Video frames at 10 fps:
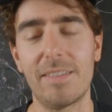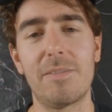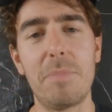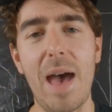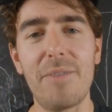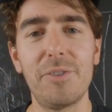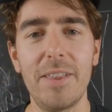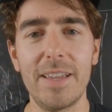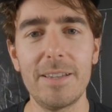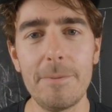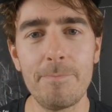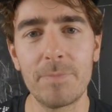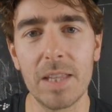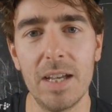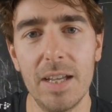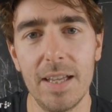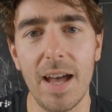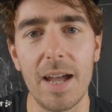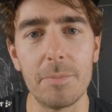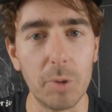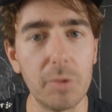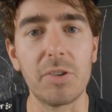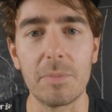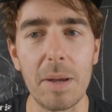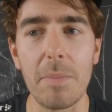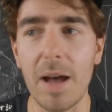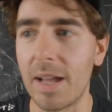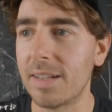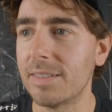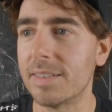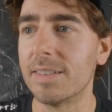baffling. I am losing my mind.